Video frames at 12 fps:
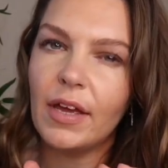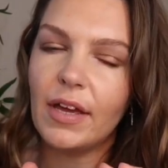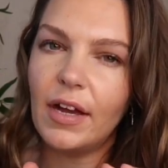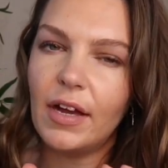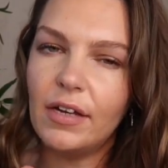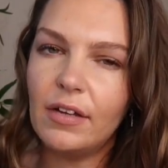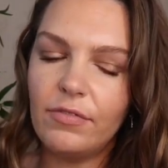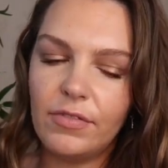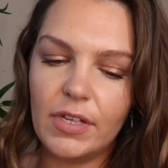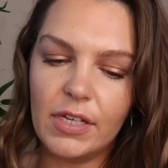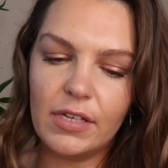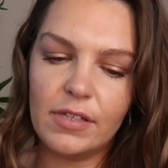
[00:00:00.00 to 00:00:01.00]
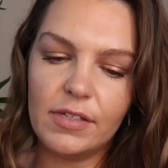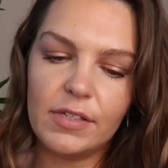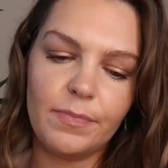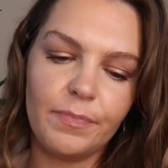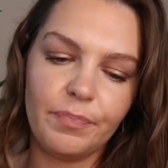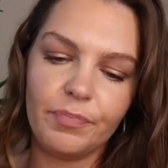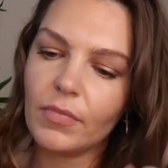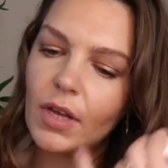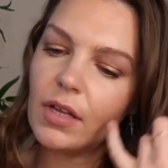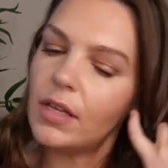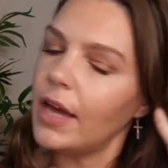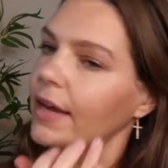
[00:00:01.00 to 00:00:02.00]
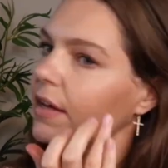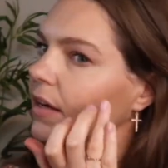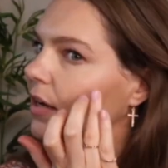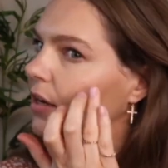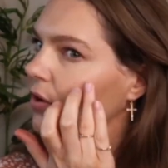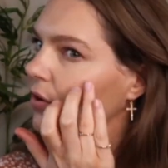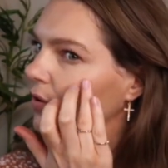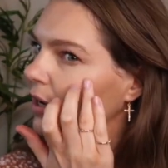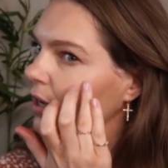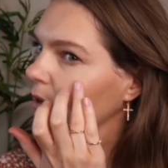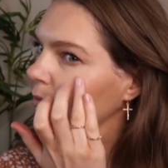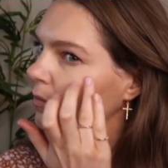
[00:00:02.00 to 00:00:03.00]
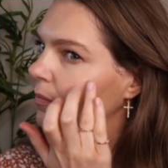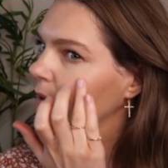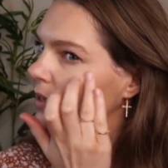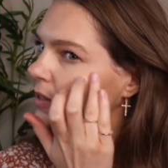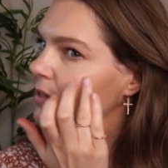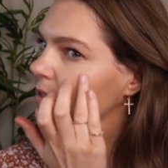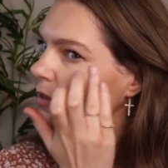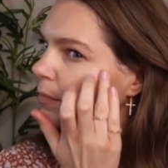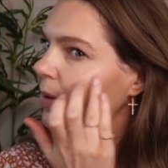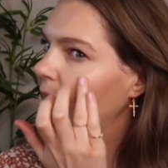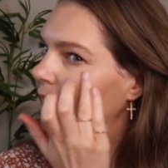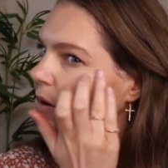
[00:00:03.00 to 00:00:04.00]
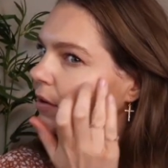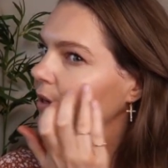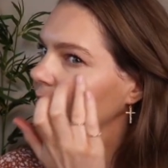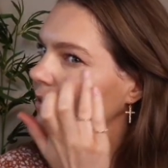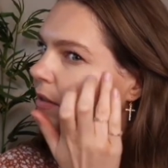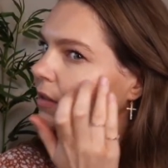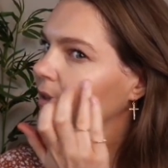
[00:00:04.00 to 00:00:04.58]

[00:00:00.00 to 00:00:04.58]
It kind of is like a cream, but it's in a powder,